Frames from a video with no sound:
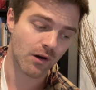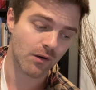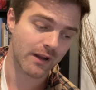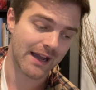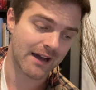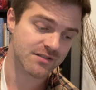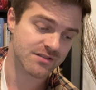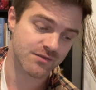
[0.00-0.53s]
old
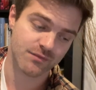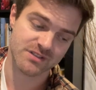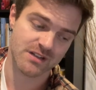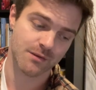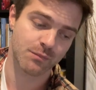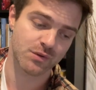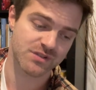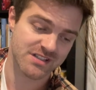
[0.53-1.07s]
house that
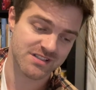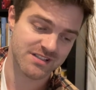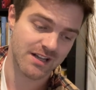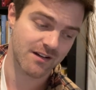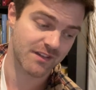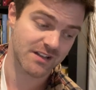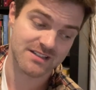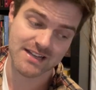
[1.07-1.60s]
resembles the
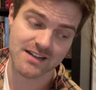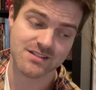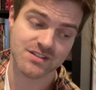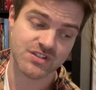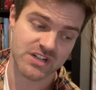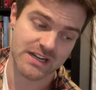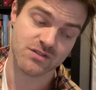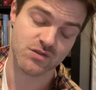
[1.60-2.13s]
set of the
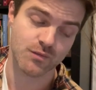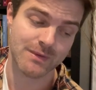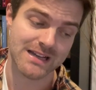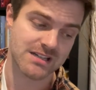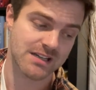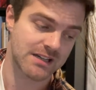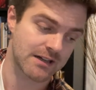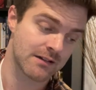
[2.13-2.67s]
Texas Chainsaw
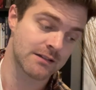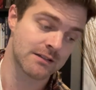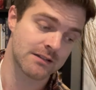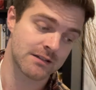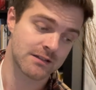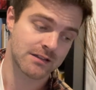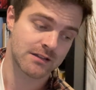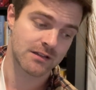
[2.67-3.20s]
Massacre.
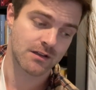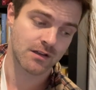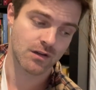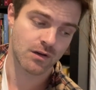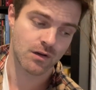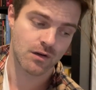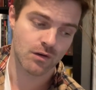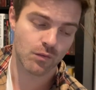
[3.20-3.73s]

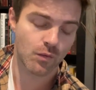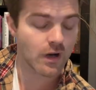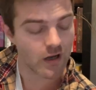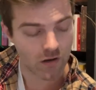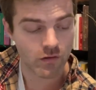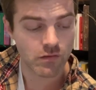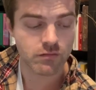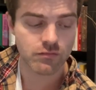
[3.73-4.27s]

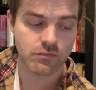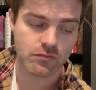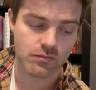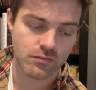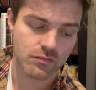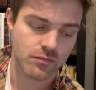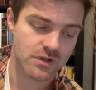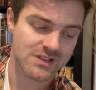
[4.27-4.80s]
Well,
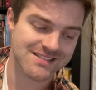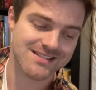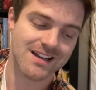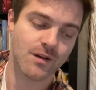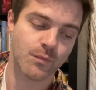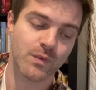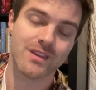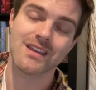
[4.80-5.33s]
it
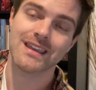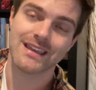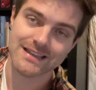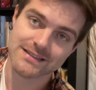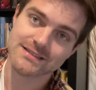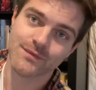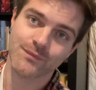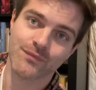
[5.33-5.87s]
started with a
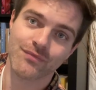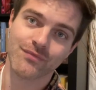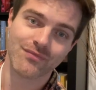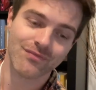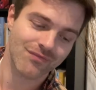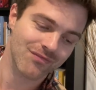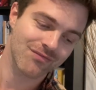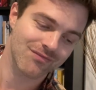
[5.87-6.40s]
kiss,
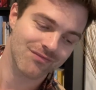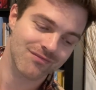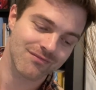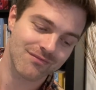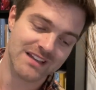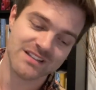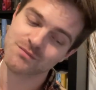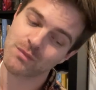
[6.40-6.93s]

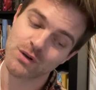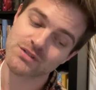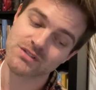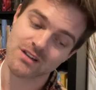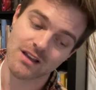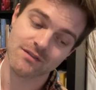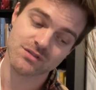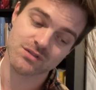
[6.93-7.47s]
as
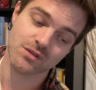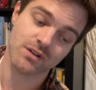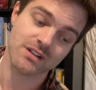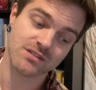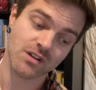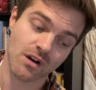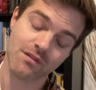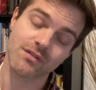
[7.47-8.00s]
most love
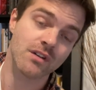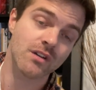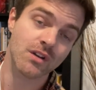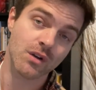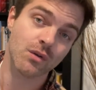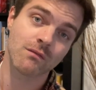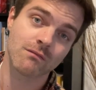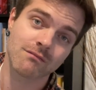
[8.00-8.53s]
stories often
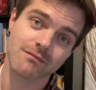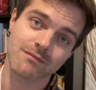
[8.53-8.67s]
do.